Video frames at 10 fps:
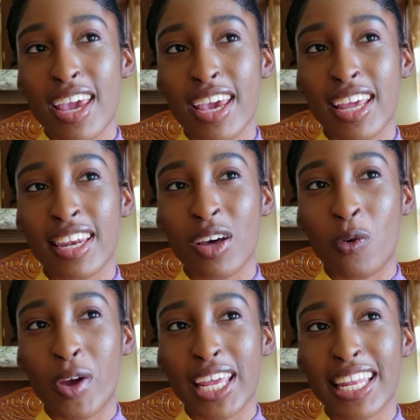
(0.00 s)
in the
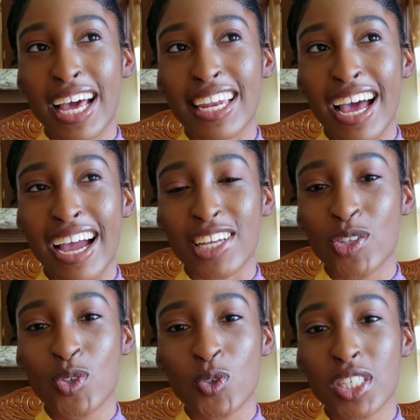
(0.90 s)
way that I
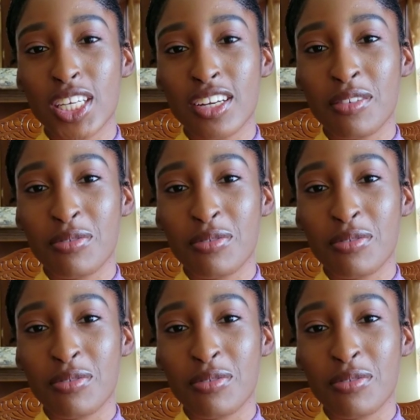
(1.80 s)
do certain